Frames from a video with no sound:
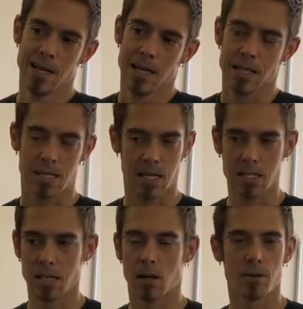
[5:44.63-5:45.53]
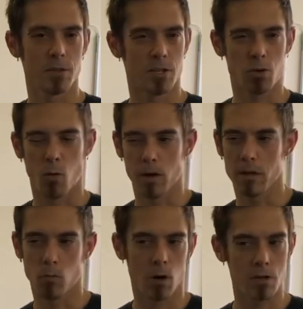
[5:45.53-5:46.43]
1600 to
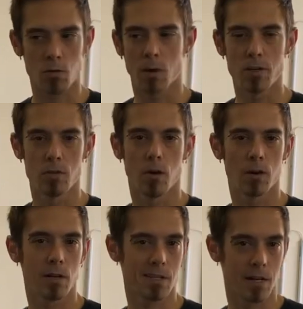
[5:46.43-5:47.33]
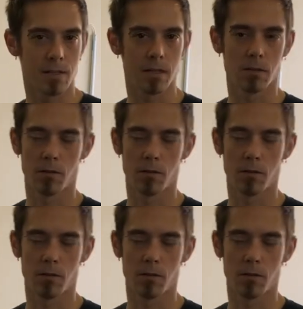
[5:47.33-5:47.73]
2200 is ideal.